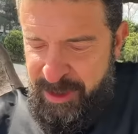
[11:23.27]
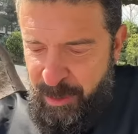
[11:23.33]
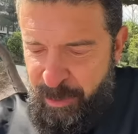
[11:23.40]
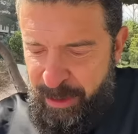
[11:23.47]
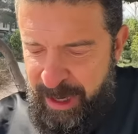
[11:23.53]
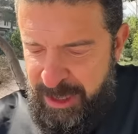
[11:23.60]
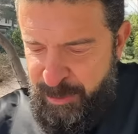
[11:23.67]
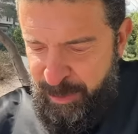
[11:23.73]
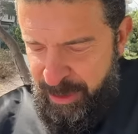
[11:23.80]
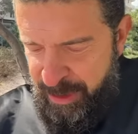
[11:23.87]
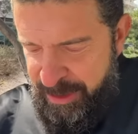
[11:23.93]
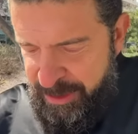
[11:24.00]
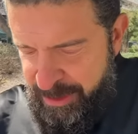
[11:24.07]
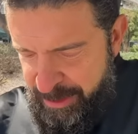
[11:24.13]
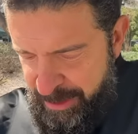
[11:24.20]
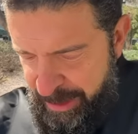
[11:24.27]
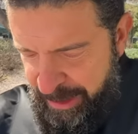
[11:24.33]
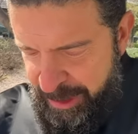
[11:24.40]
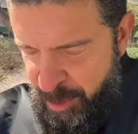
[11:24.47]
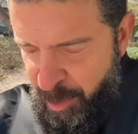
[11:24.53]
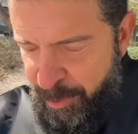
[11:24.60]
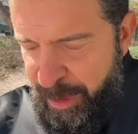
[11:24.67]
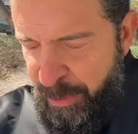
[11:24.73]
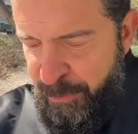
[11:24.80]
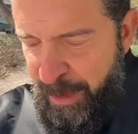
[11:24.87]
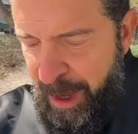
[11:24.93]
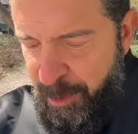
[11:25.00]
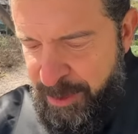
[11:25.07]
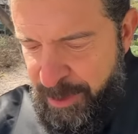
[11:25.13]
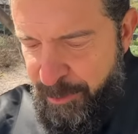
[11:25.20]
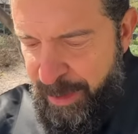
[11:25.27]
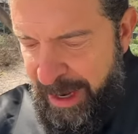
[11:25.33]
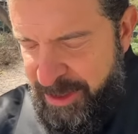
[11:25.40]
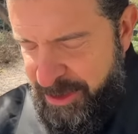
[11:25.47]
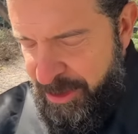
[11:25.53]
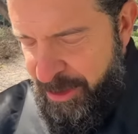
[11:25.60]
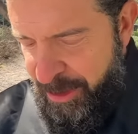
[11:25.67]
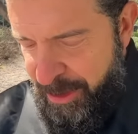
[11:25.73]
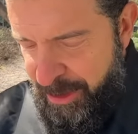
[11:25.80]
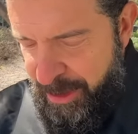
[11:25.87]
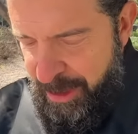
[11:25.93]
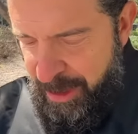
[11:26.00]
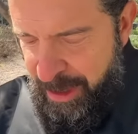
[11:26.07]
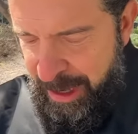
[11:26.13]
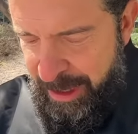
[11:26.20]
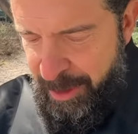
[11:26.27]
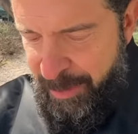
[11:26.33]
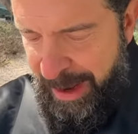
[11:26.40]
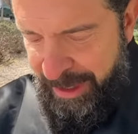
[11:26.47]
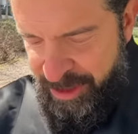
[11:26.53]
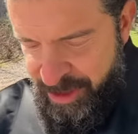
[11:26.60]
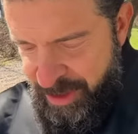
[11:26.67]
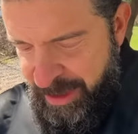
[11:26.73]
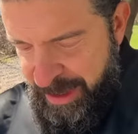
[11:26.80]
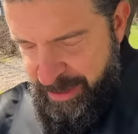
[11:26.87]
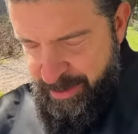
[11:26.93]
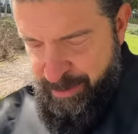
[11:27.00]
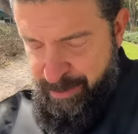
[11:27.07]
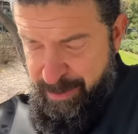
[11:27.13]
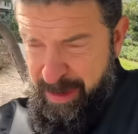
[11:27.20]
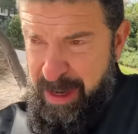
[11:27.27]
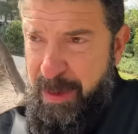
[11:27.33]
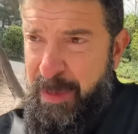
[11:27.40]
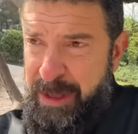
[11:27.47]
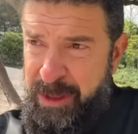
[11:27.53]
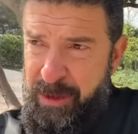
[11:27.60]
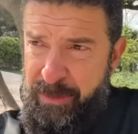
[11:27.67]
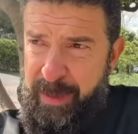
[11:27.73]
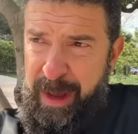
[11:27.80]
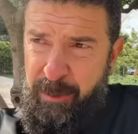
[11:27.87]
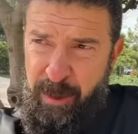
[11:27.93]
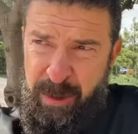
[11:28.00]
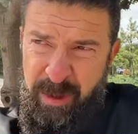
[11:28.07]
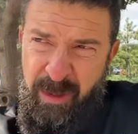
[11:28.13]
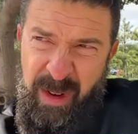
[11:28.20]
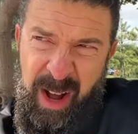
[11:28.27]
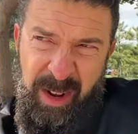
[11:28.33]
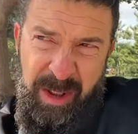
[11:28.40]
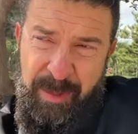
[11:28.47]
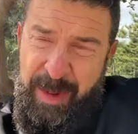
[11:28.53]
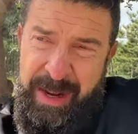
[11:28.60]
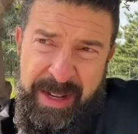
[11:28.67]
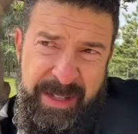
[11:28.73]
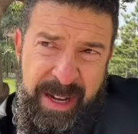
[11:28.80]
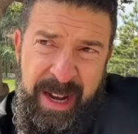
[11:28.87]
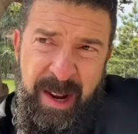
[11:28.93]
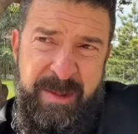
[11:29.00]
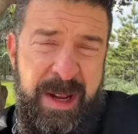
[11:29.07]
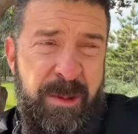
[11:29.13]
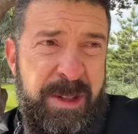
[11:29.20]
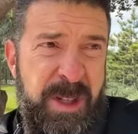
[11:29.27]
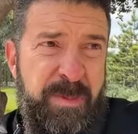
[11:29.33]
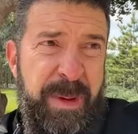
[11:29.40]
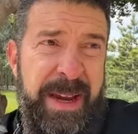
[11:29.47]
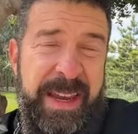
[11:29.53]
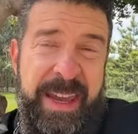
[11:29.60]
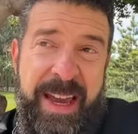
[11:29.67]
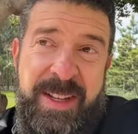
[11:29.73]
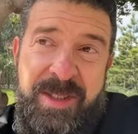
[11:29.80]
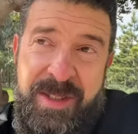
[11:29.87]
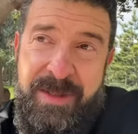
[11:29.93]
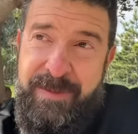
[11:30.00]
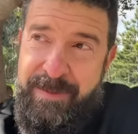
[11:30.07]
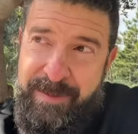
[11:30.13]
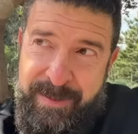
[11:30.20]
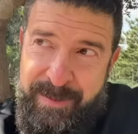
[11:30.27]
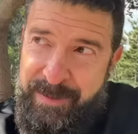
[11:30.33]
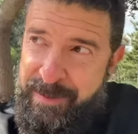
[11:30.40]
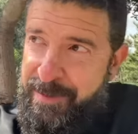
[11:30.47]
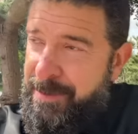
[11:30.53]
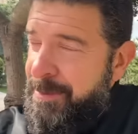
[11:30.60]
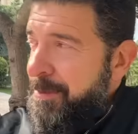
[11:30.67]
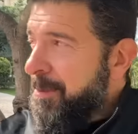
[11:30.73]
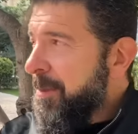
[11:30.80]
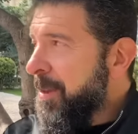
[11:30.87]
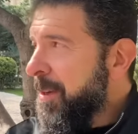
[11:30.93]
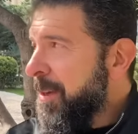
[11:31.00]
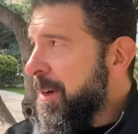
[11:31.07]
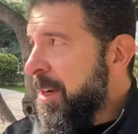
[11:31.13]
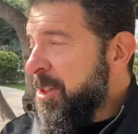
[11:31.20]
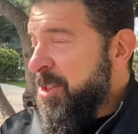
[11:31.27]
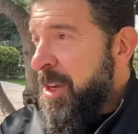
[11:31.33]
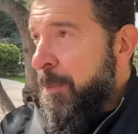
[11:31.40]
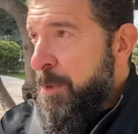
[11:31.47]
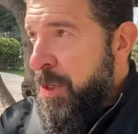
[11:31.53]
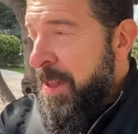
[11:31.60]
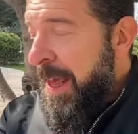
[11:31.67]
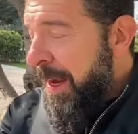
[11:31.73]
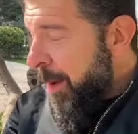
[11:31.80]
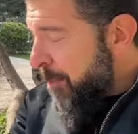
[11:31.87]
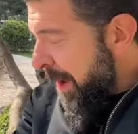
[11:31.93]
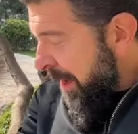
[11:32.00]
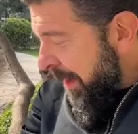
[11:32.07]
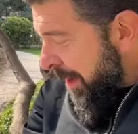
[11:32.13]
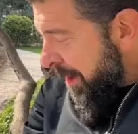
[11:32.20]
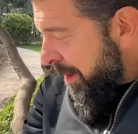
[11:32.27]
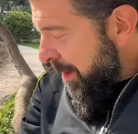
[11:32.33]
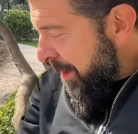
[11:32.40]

surprise, because I guess when McFaul was ambassador, I imagine that he must have met with Navalny many times. That would just be a guess, an assumption that I'm making.